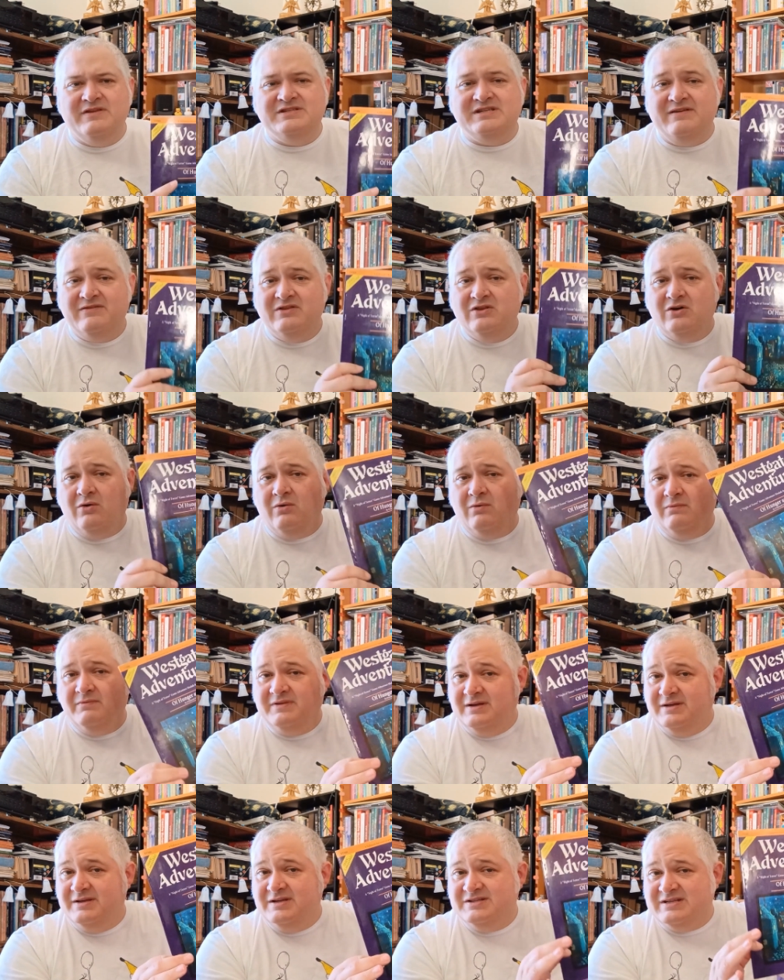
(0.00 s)
this, even though
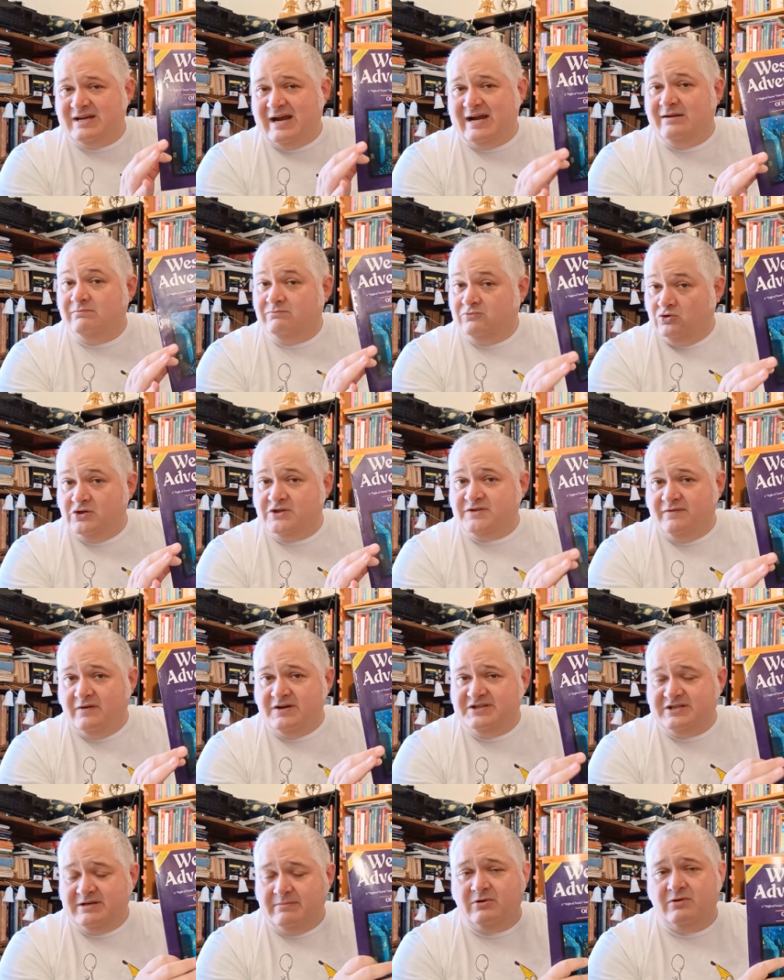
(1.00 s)
the design looks
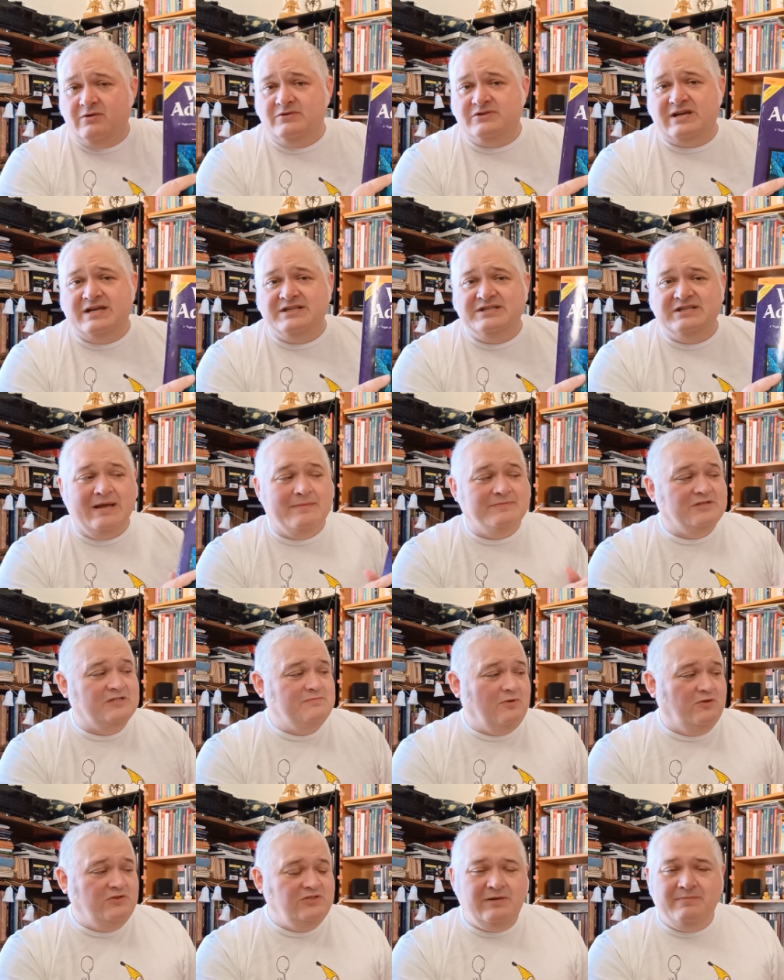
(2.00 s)
very similar to those kinds of games.
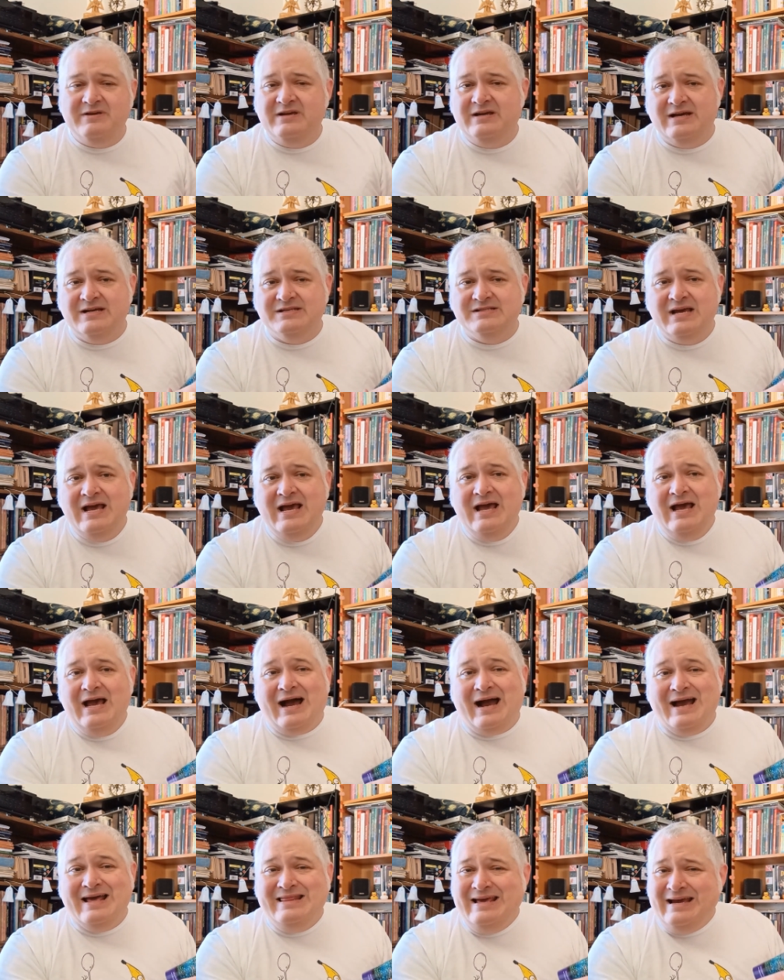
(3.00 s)
It's mostly because
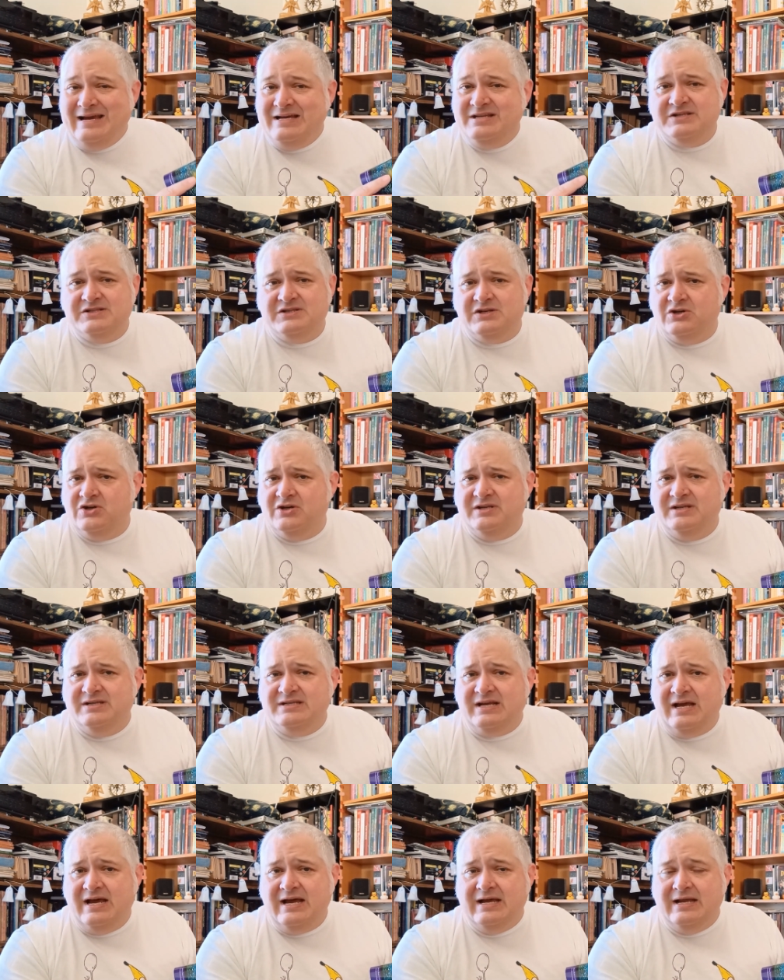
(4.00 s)
I think it's just a good
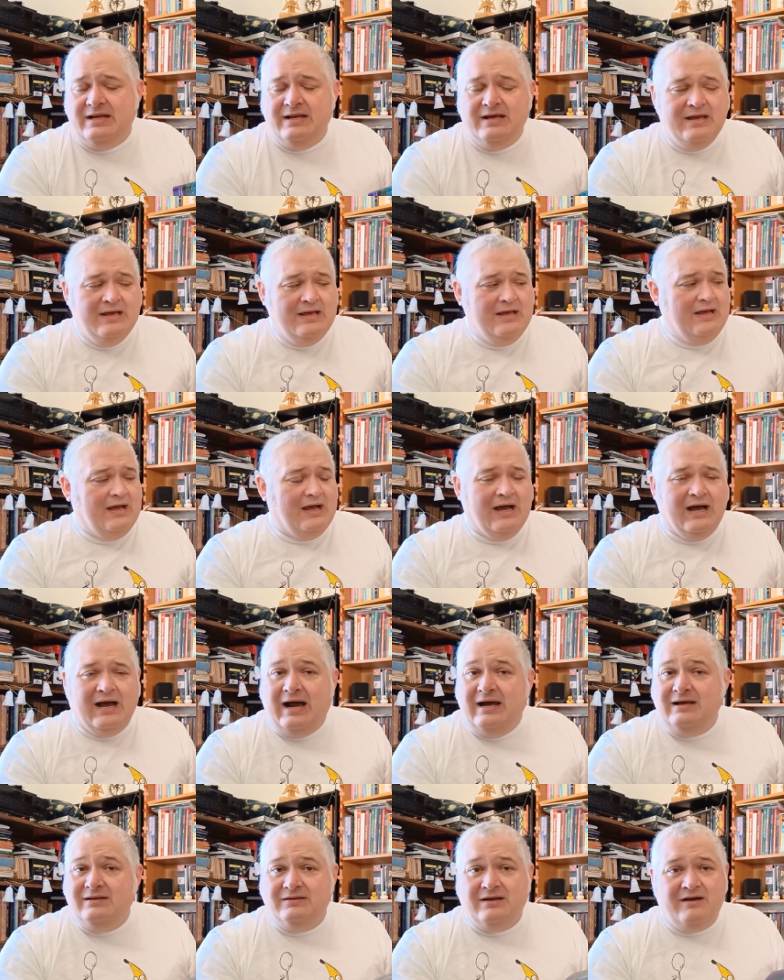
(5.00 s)
design.
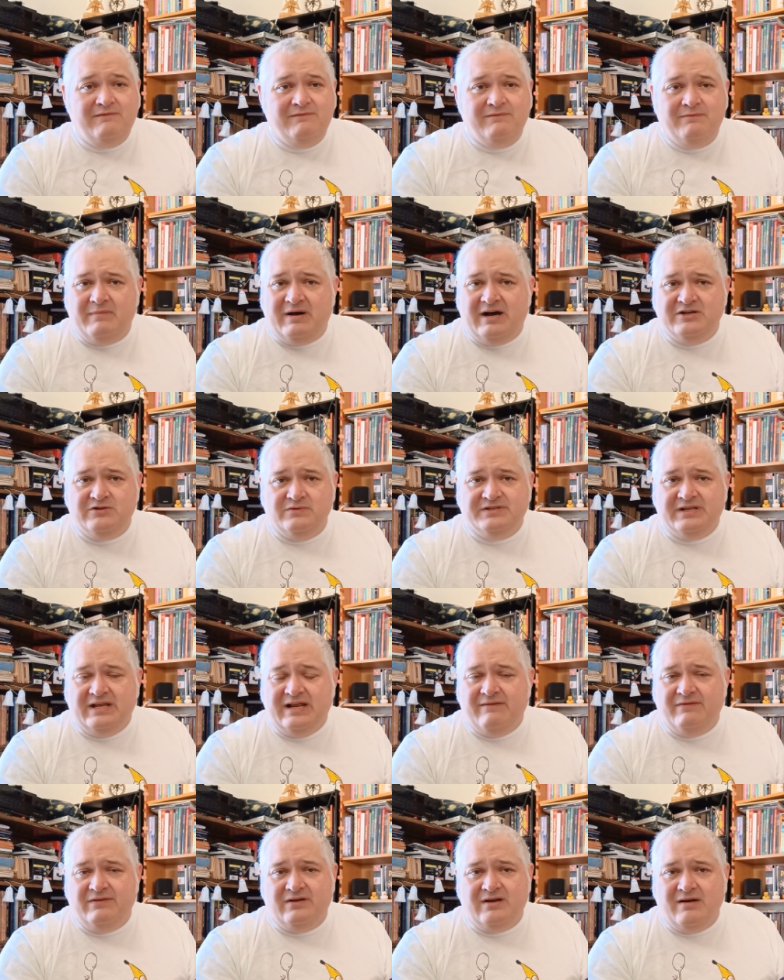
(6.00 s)
I love modules that
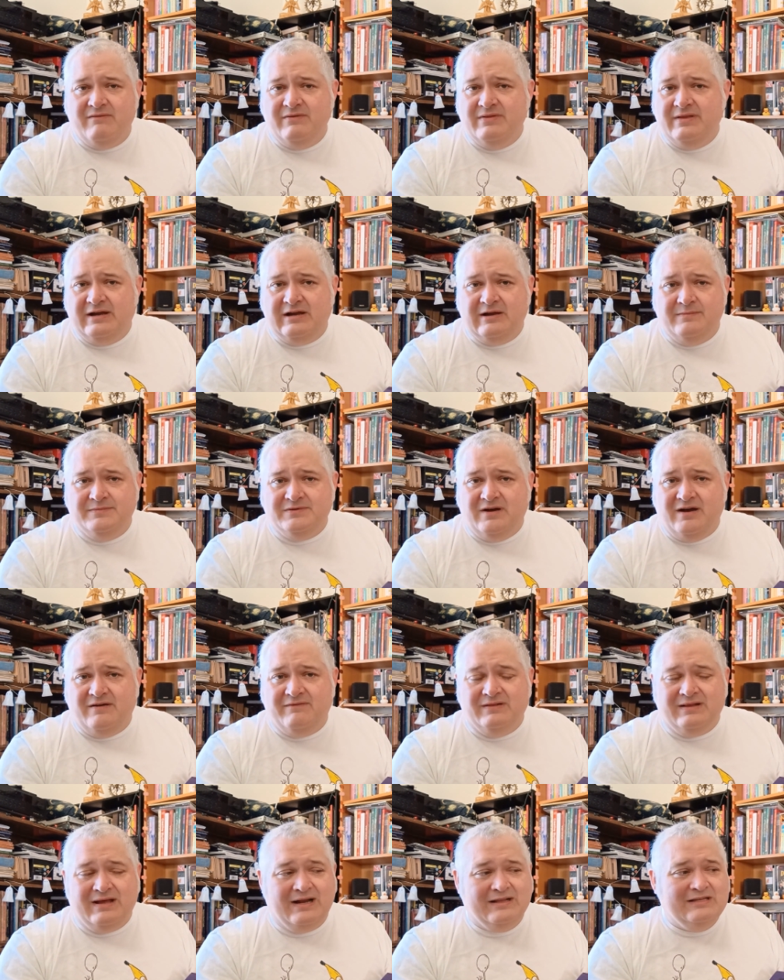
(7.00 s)
have the cover that comes
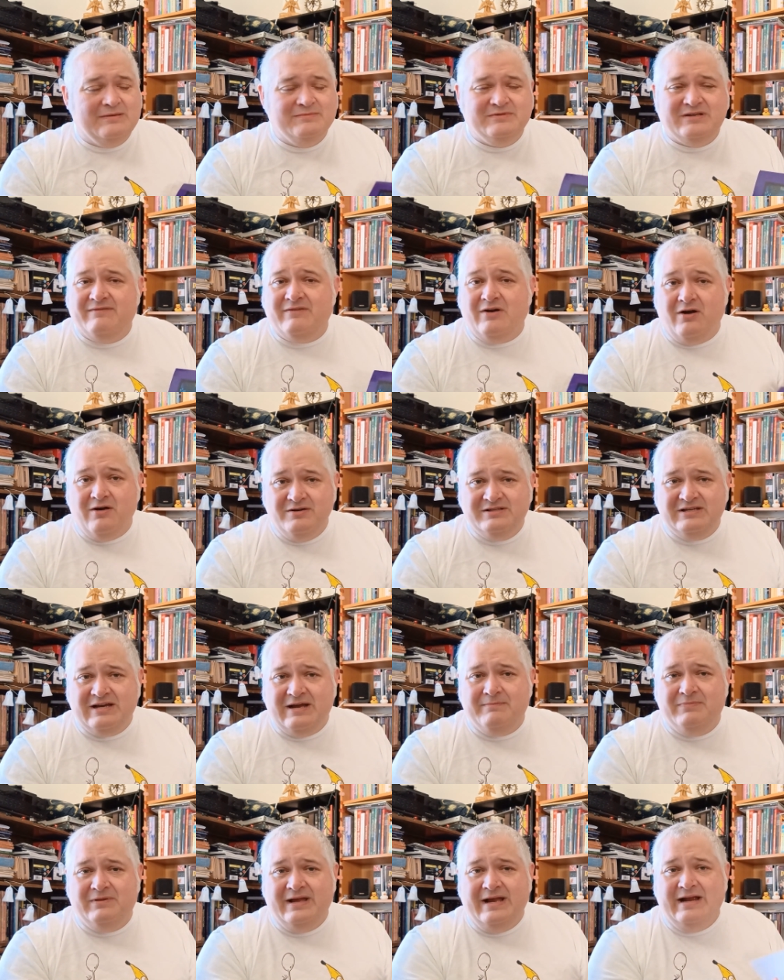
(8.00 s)
off. A lot of times I have a hard
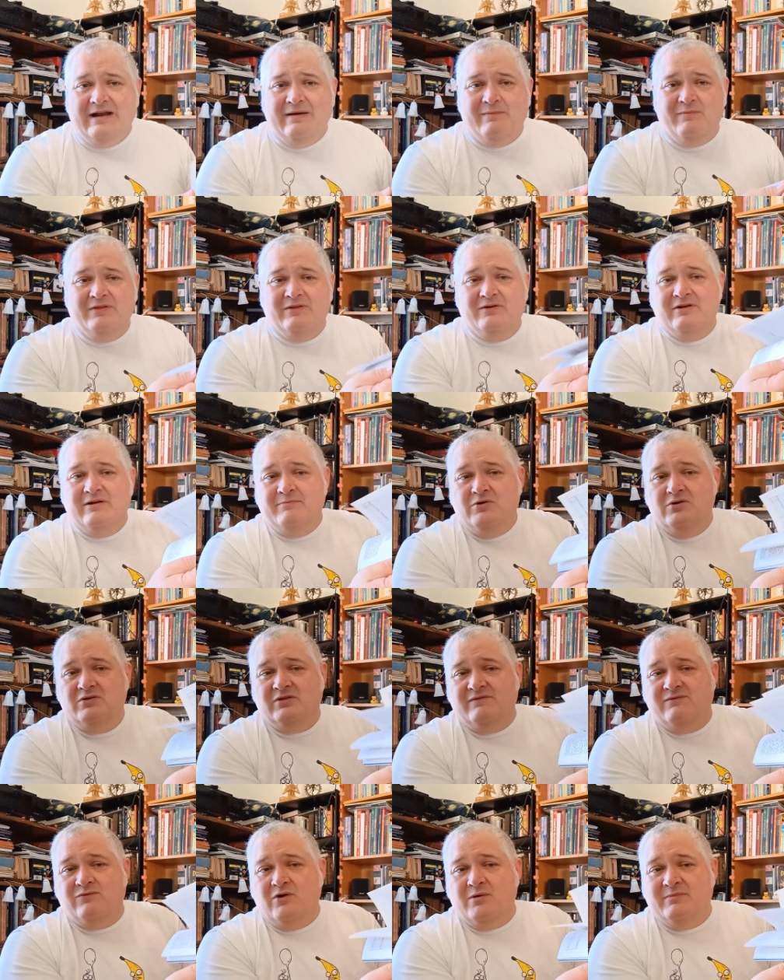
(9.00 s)
time playing them when they're in a
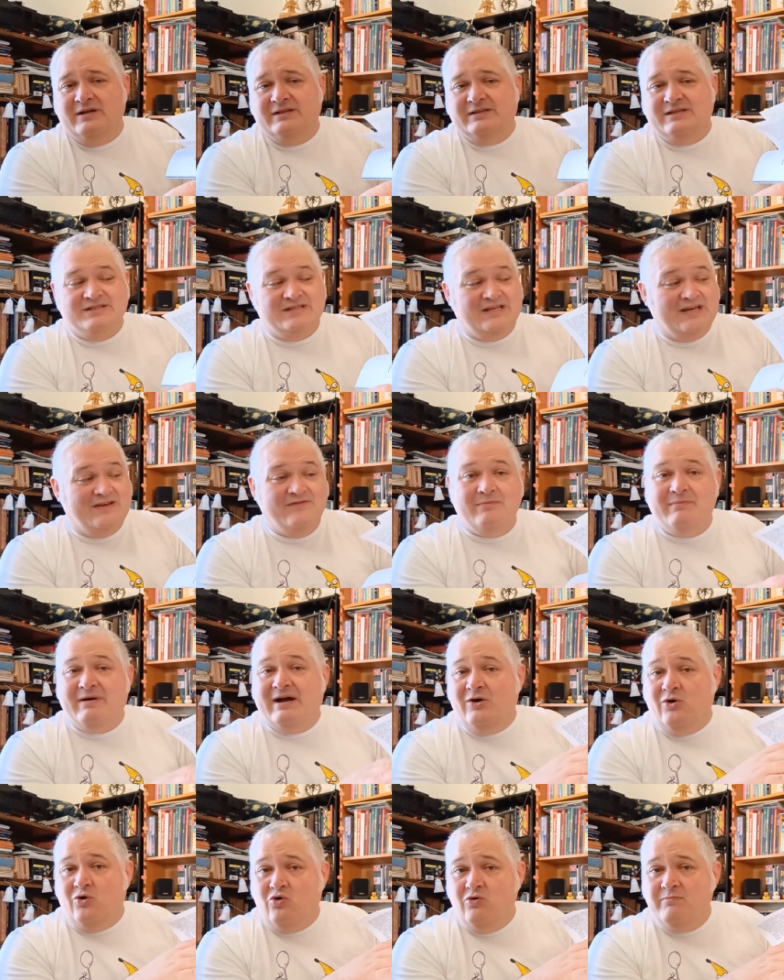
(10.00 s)
booklet form like this. Even
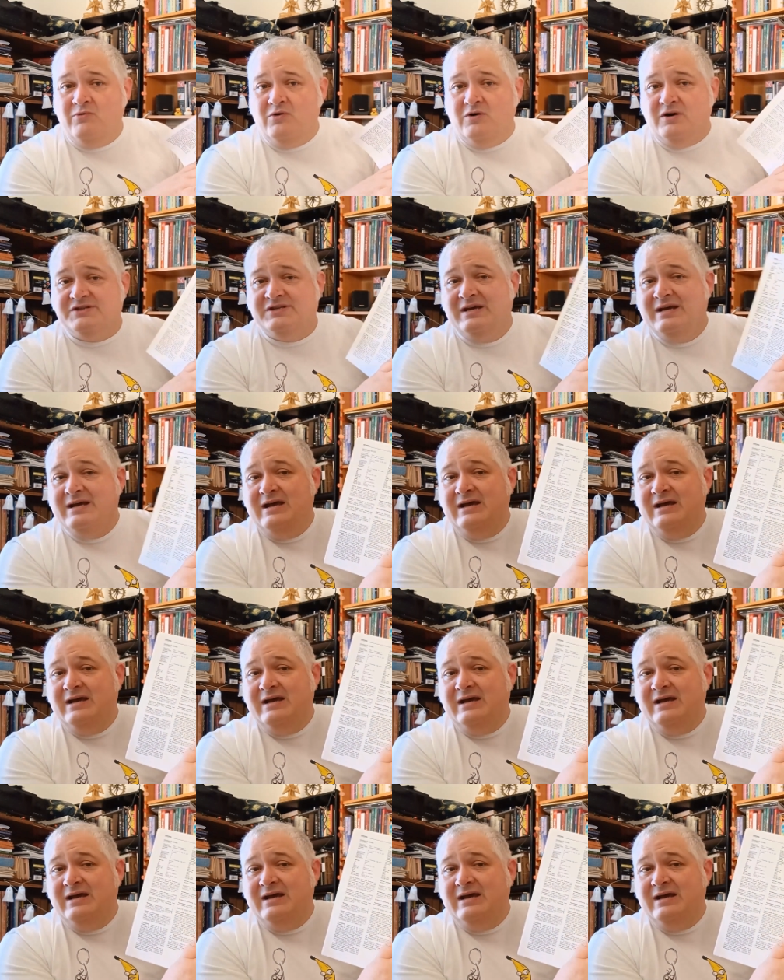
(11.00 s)
my own books,